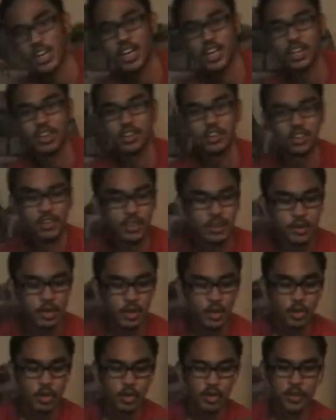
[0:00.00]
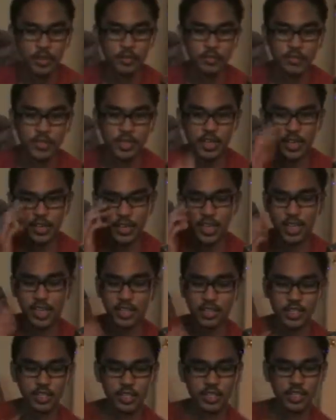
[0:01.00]

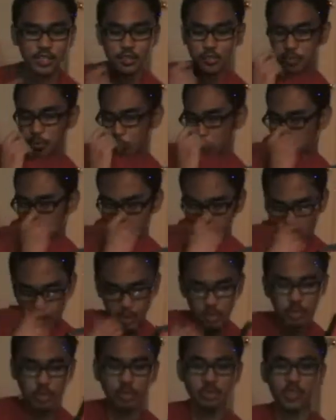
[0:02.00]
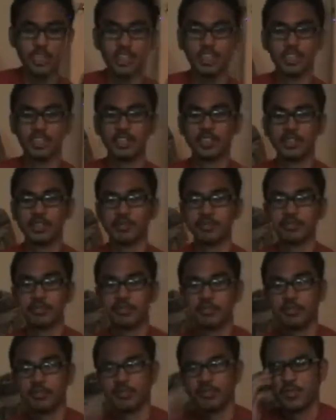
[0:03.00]
And this is what this movie is
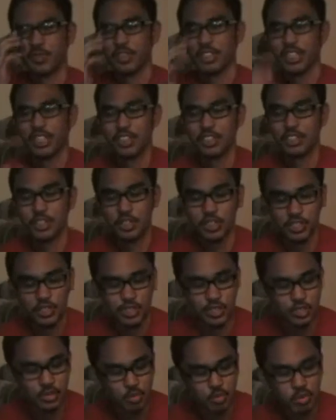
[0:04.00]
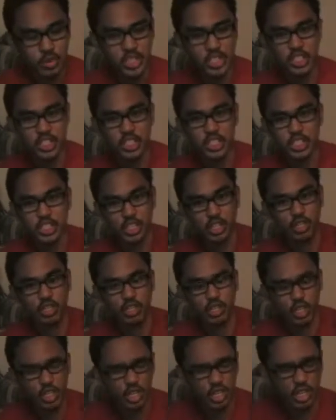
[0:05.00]
just this really
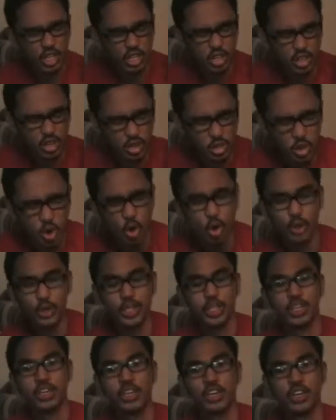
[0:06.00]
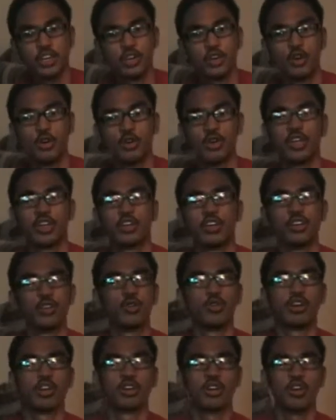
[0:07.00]

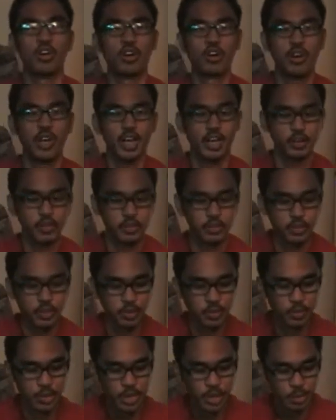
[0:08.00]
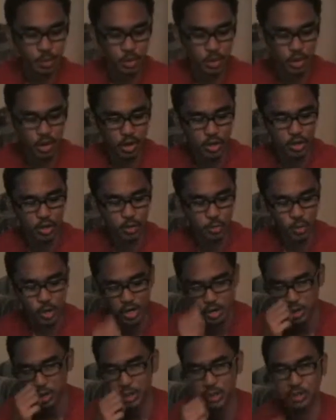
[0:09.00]
annoying art house film where all you're
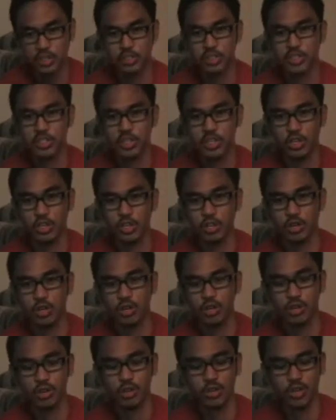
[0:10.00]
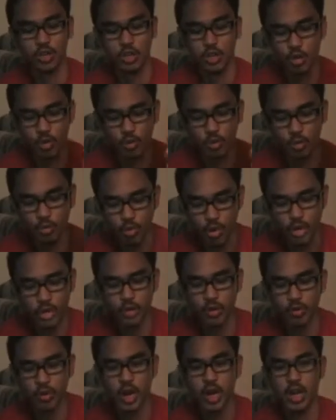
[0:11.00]
watching is just a girl run
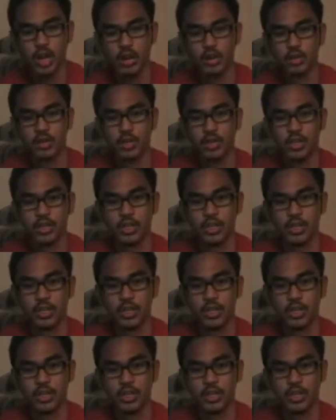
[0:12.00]
around,